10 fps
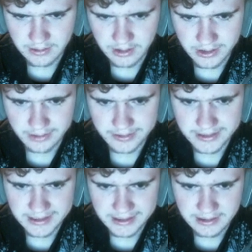Alright,
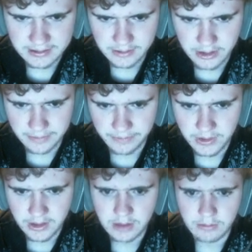Rishies. Alright.
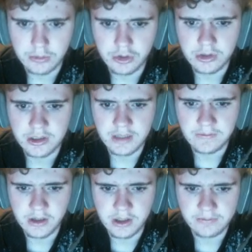Moose
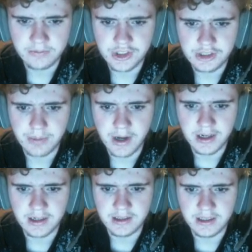default,
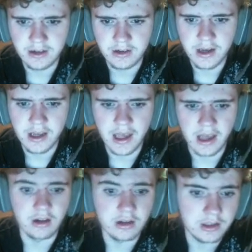spotted deer, and
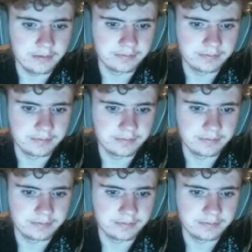elk.